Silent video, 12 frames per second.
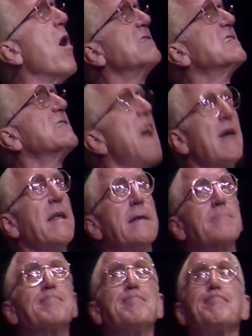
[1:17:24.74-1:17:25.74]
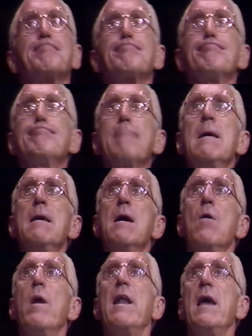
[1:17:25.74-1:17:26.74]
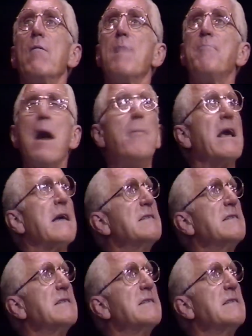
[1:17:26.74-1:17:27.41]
started when a Republican